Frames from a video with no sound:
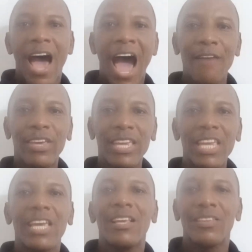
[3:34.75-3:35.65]

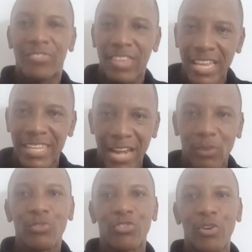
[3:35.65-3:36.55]
Having said that
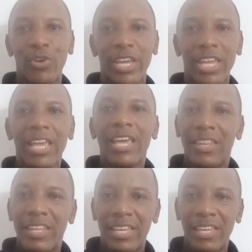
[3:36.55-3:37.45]
concerning
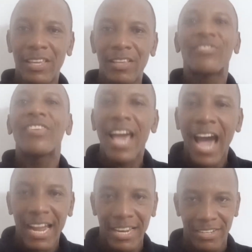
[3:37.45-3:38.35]
the
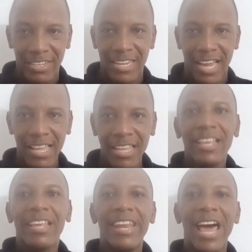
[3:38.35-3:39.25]
CEAC data,
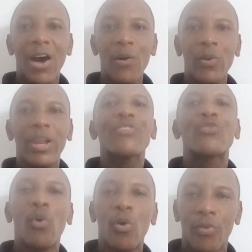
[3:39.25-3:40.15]
now let's
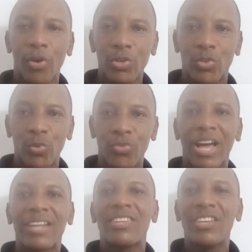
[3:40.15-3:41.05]
go over to
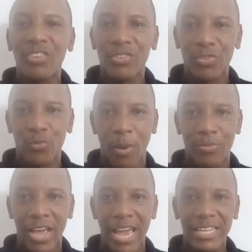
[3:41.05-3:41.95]
Zatitious'
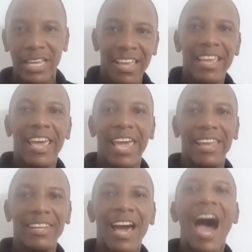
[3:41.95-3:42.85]
website
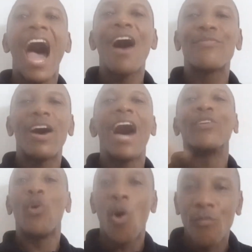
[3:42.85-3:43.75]
and have
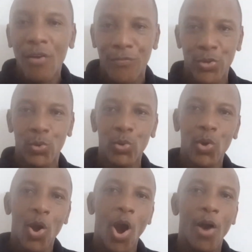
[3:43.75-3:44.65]
an overview
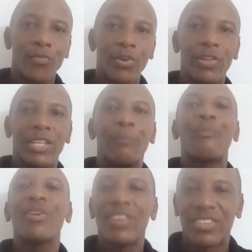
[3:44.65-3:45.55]
of the
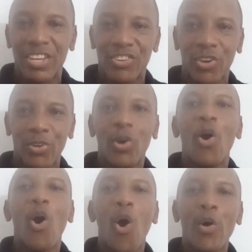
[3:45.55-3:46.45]
presentation
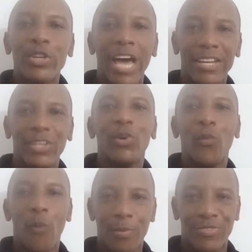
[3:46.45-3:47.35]
on that
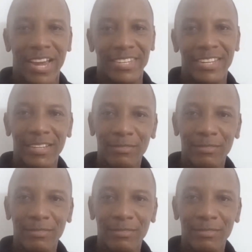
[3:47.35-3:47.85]
website.